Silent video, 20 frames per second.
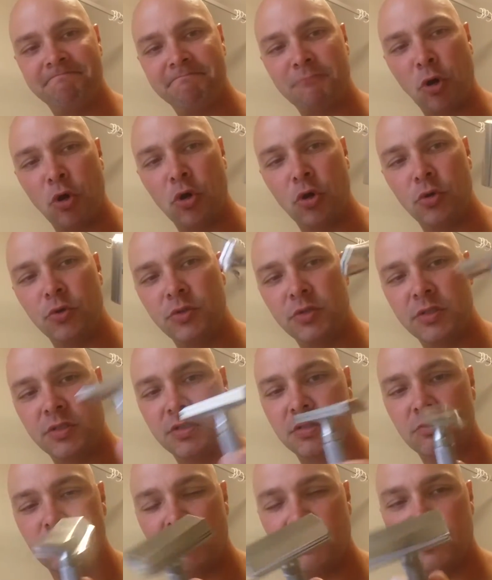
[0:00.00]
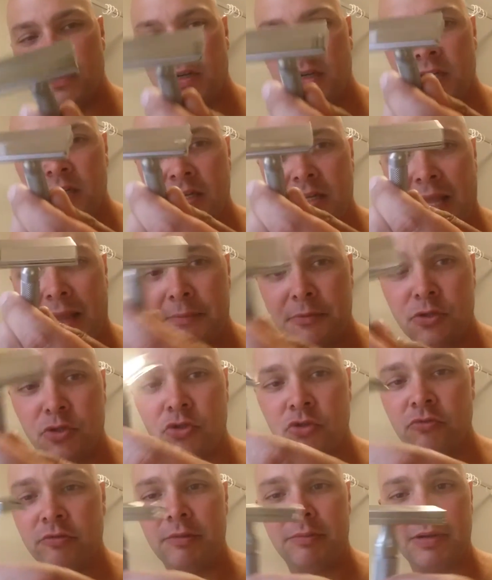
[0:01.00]
Mongoose with a
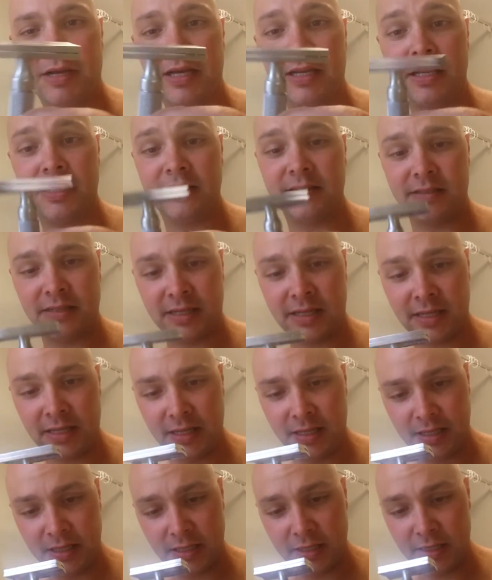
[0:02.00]
Kamasori blade in today.